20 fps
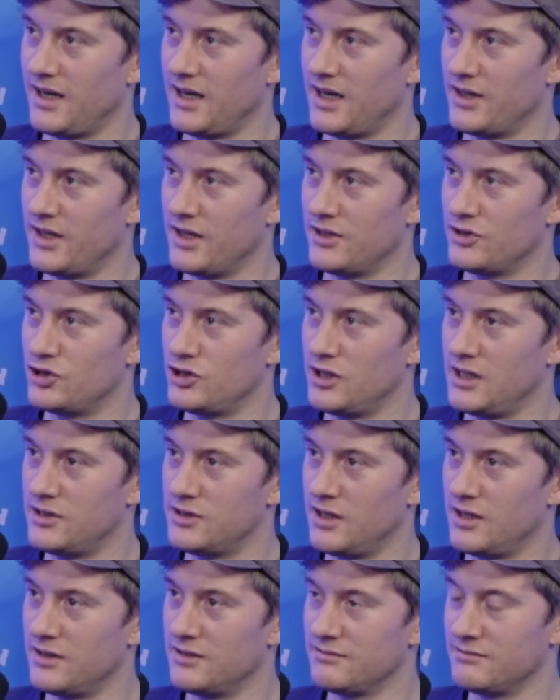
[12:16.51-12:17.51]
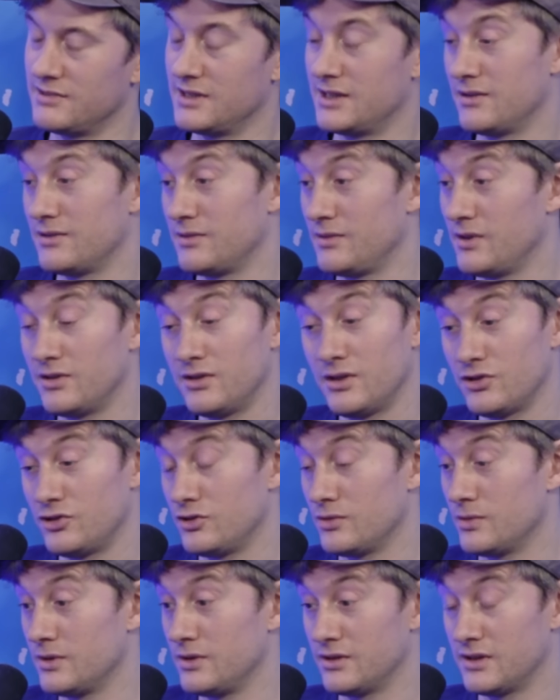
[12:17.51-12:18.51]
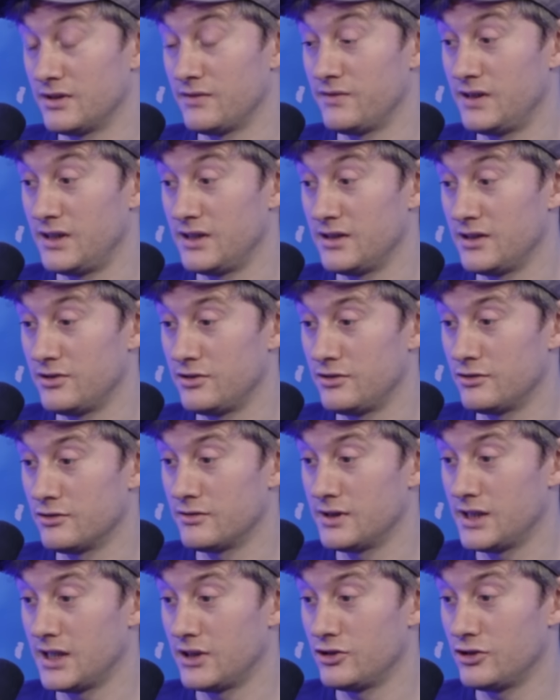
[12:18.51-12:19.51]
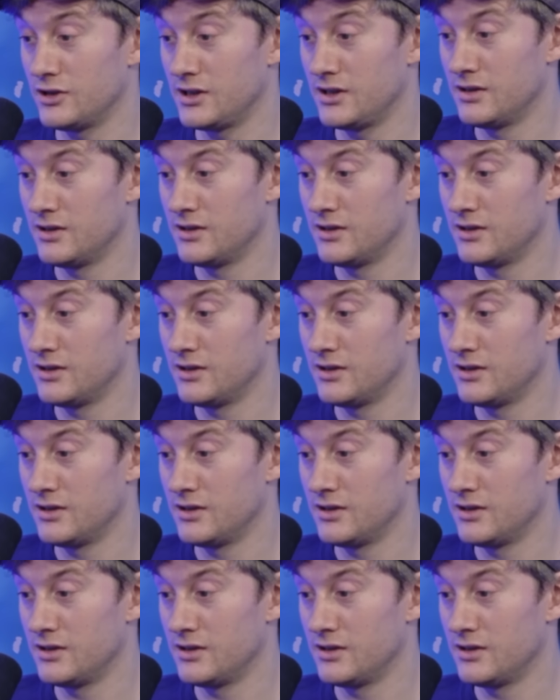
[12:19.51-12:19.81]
And then she turned. No, I'm not sure what you're going to think of this story. Actually,